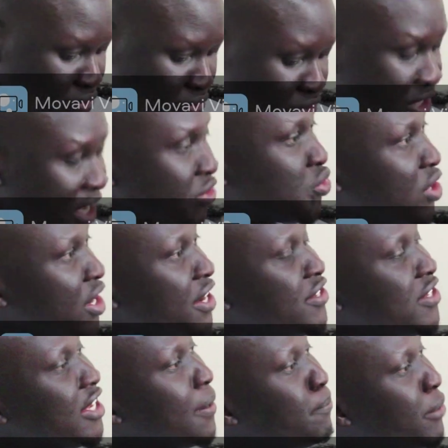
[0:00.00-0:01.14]
South Sudanese
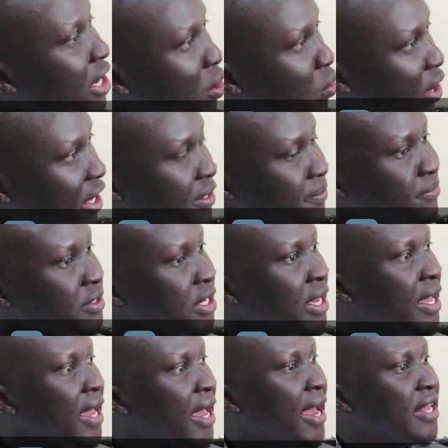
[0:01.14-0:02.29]
in a bigger way.
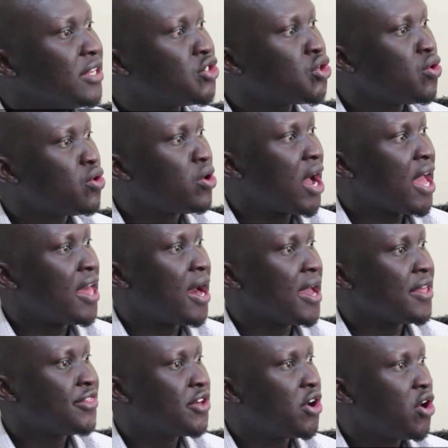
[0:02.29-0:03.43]
And so
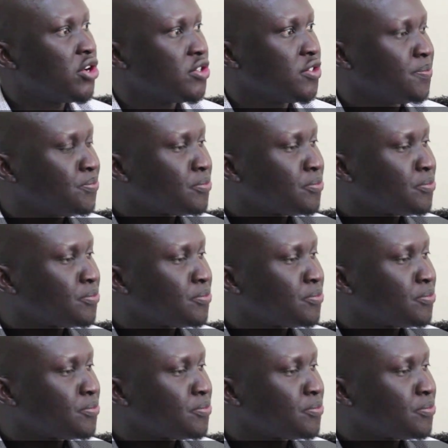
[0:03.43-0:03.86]
I thought,